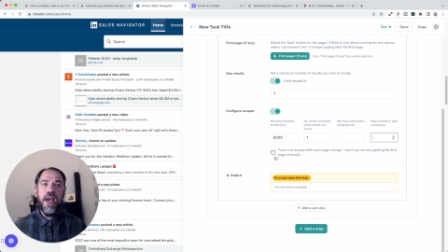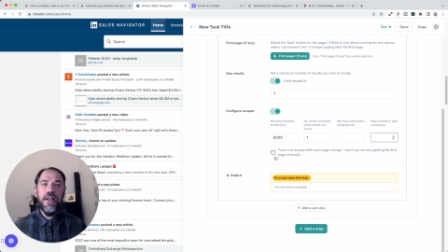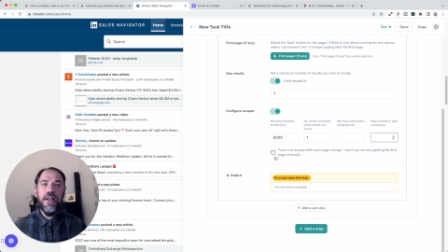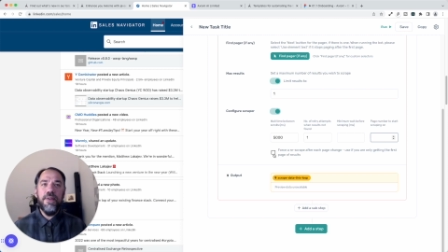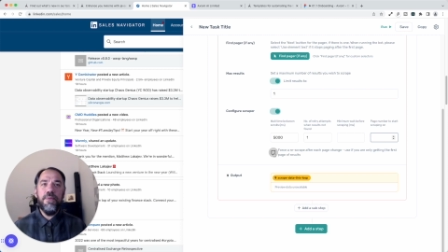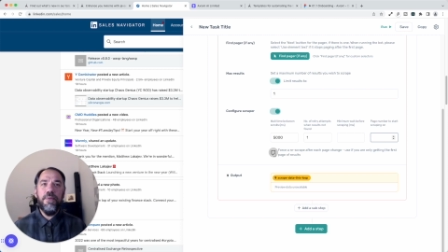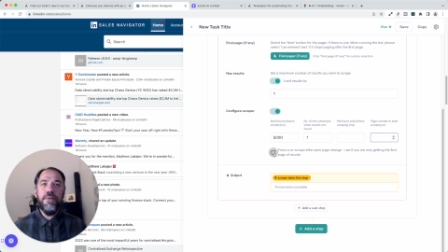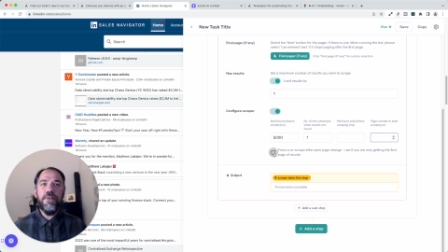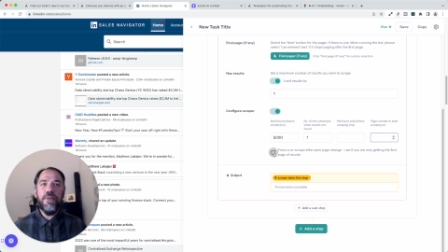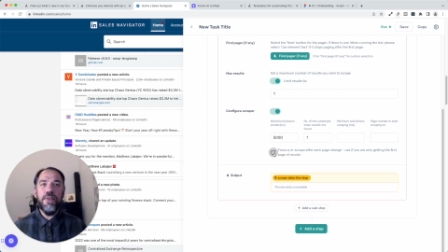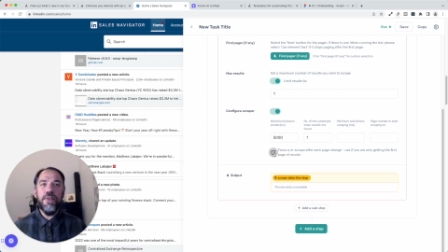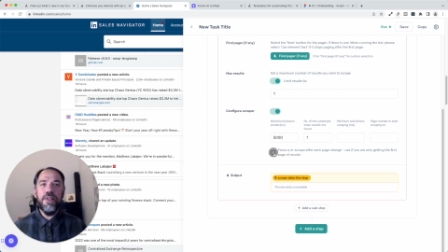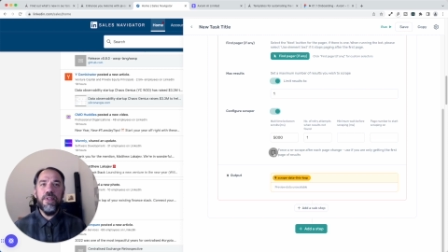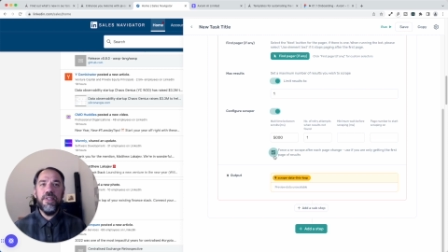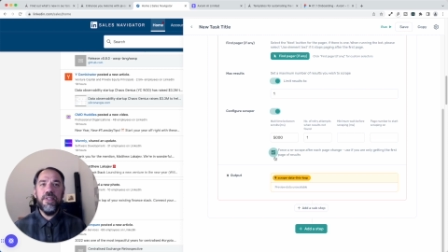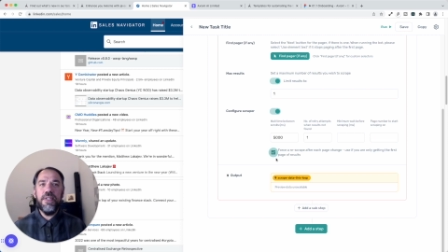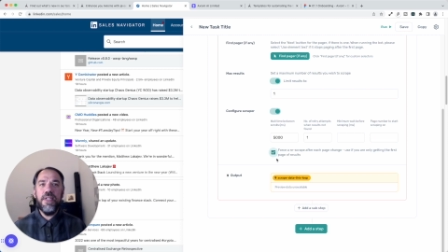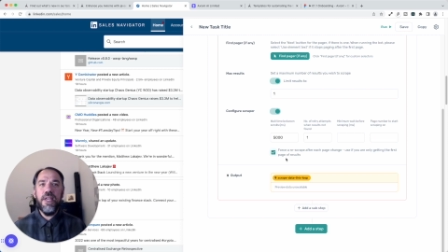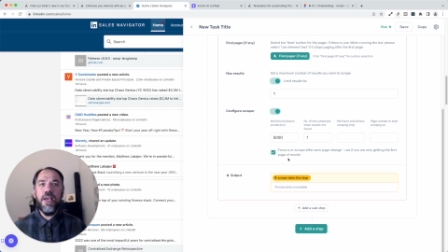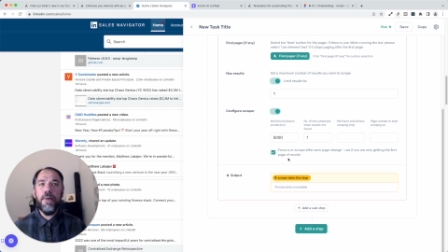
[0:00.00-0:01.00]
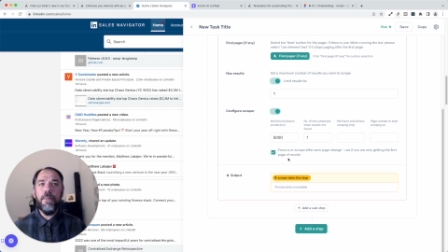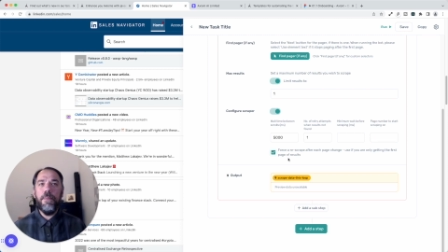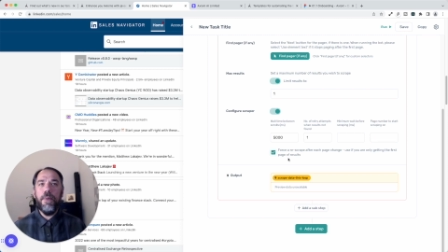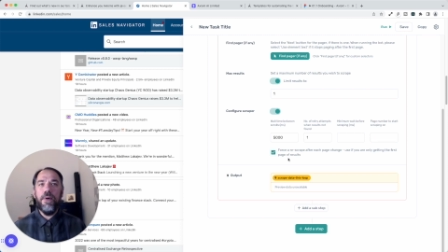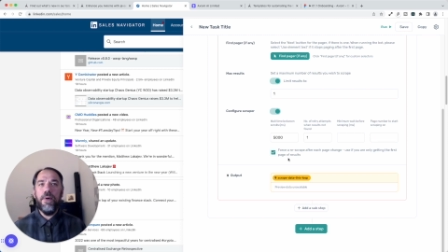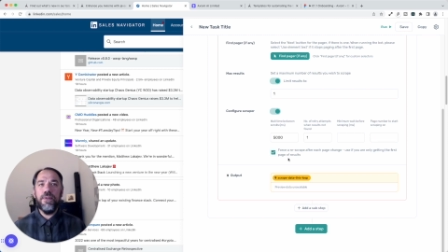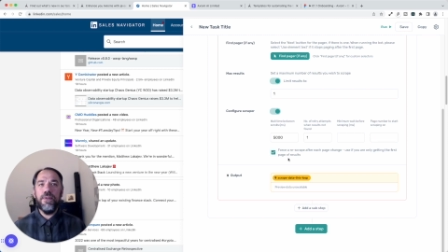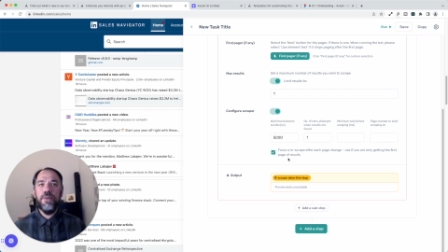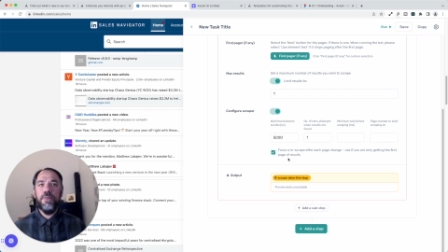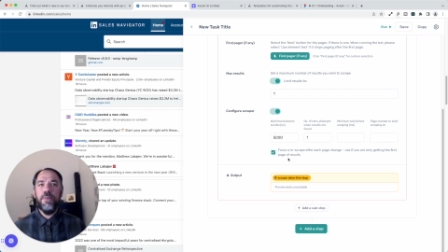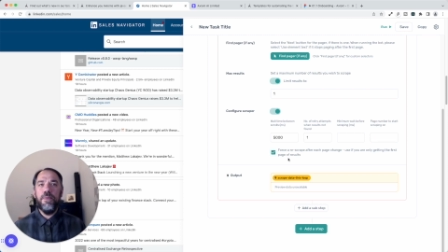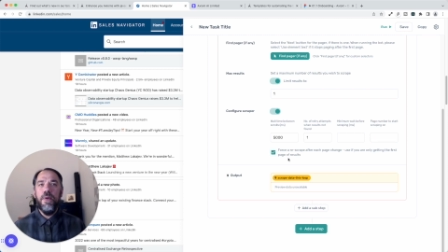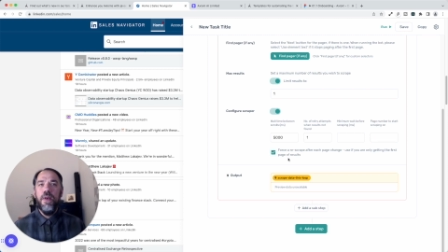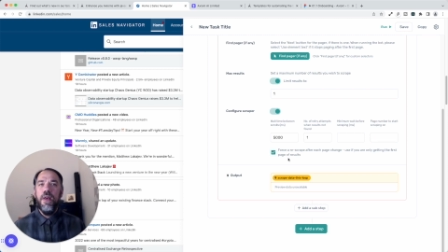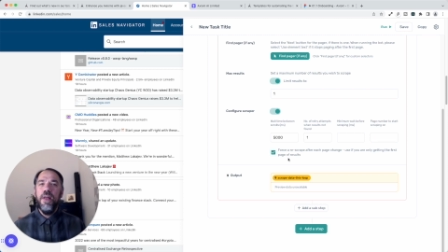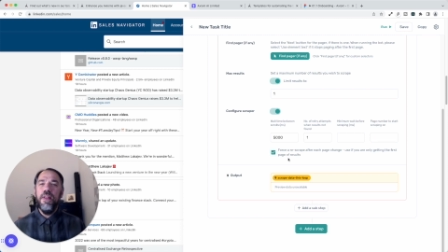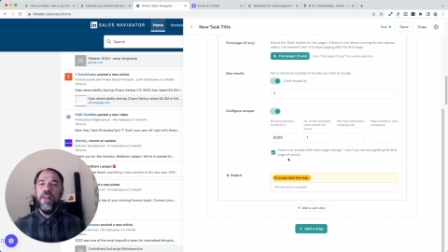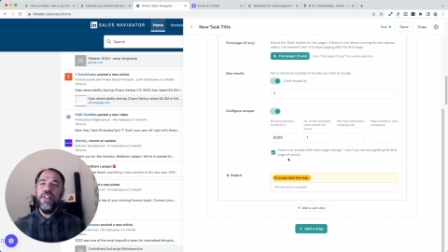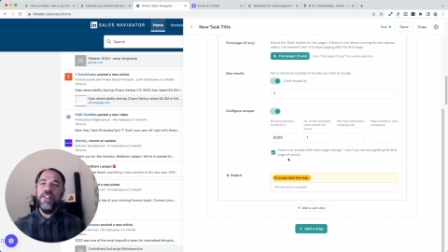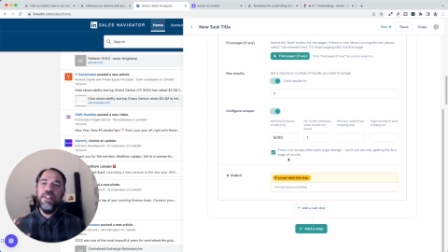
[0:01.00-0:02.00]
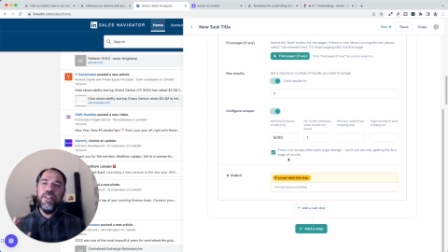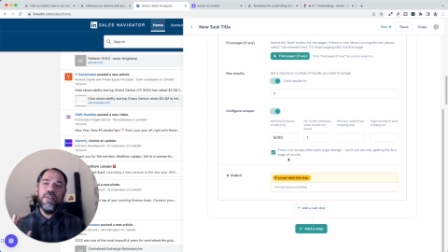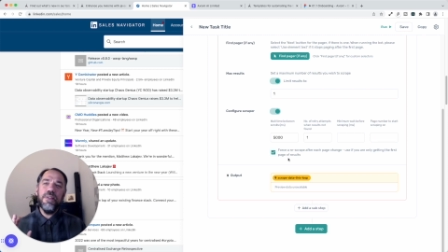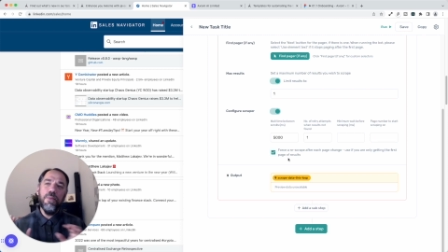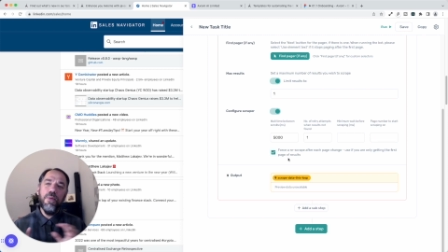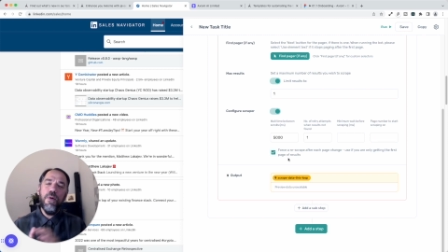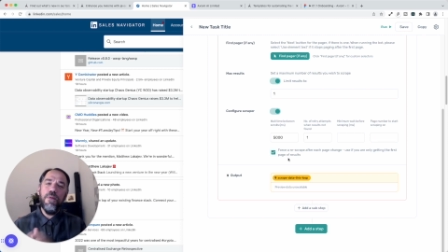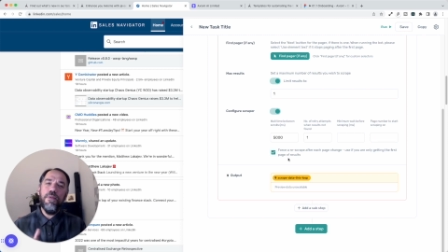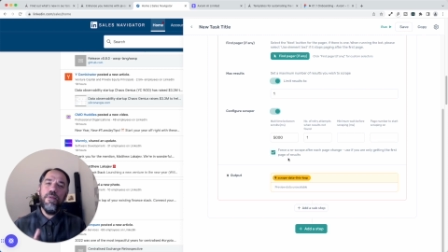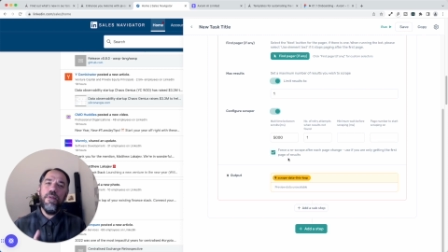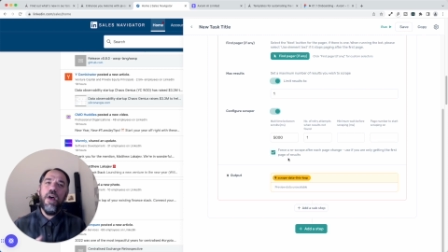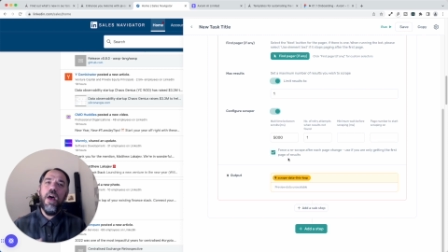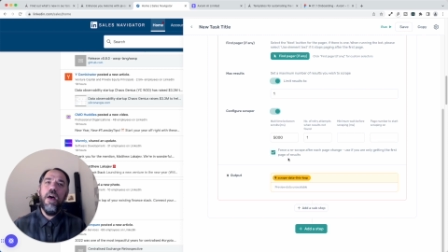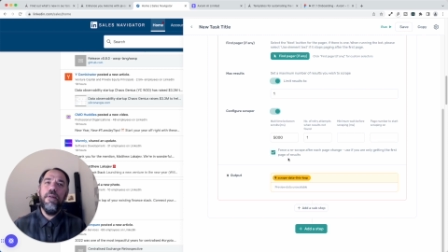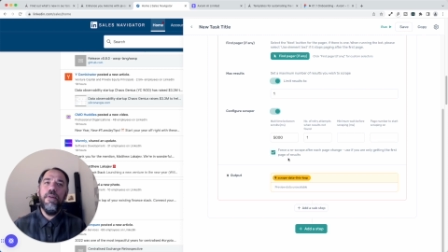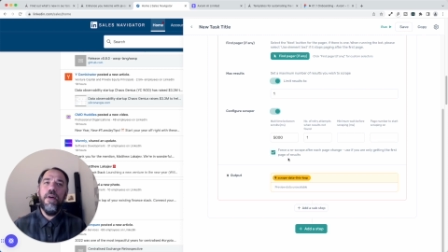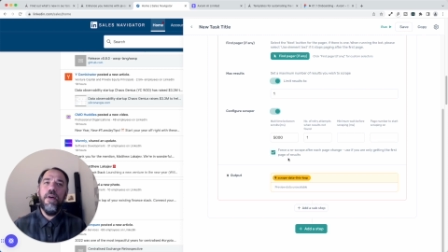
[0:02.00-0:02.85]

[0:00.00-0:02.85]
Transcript: we've got this tick box. This is more of a, a,